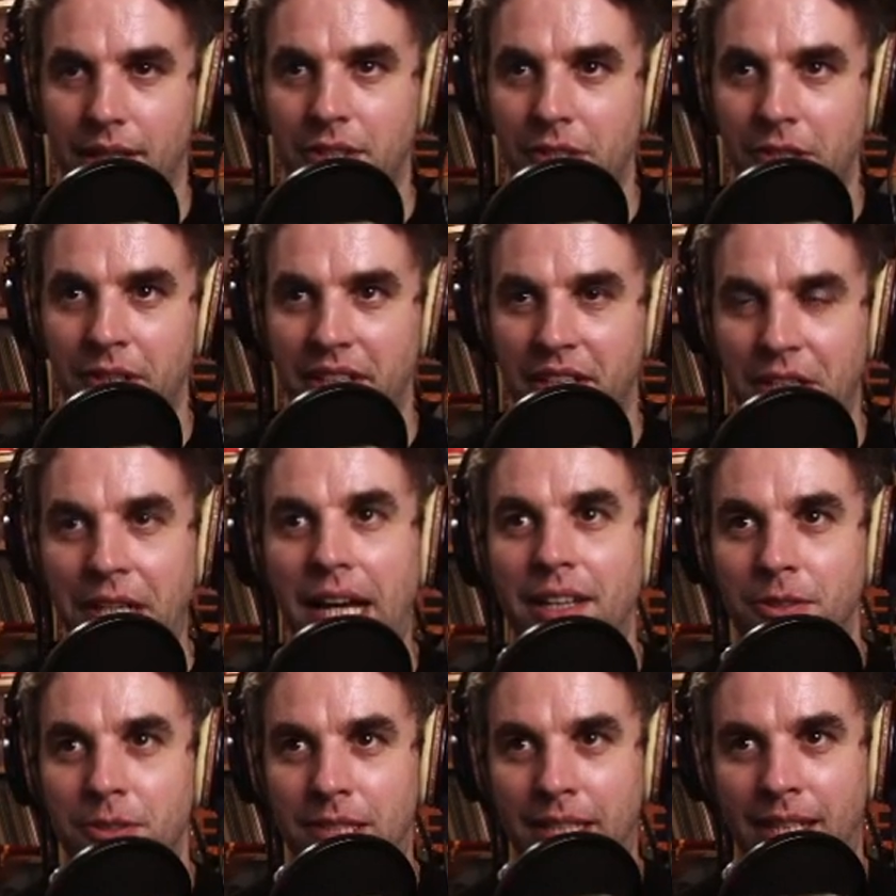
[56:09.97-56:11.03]
Because you're
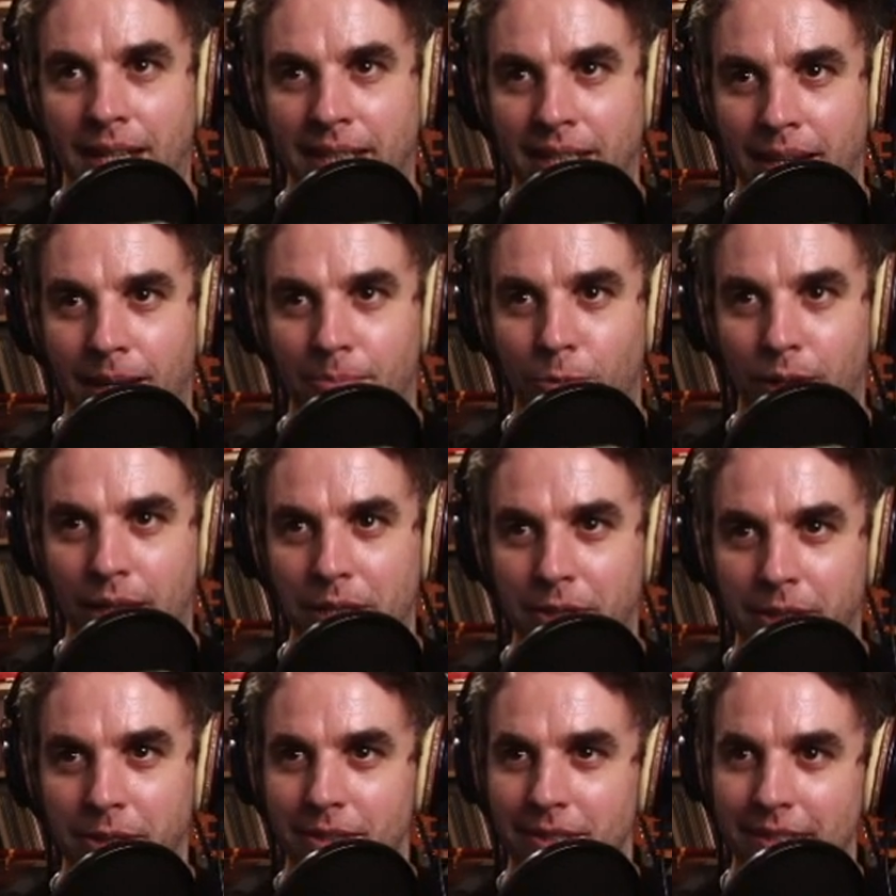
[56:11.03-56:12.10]
not losing an end game. When
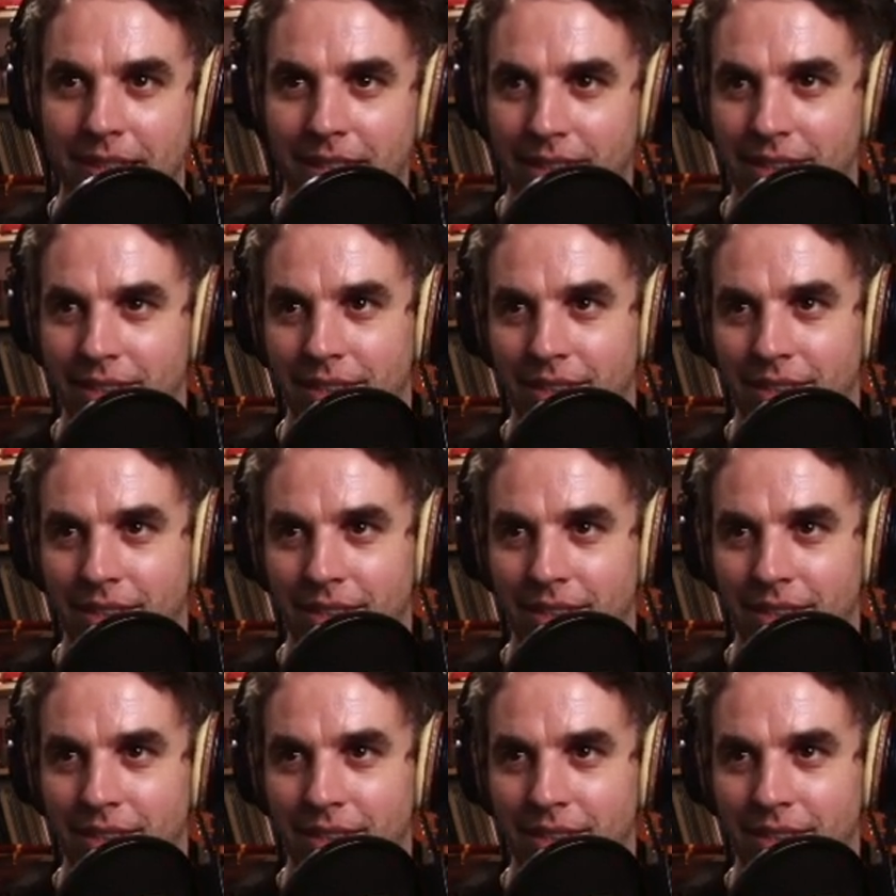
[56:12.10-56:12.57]
you lose,